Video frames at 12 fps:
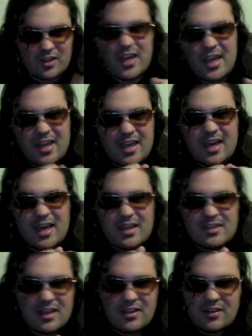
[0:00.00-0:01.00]
kick it,
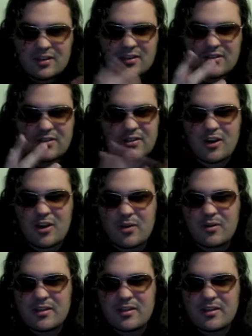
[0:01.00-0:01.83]
and the you know,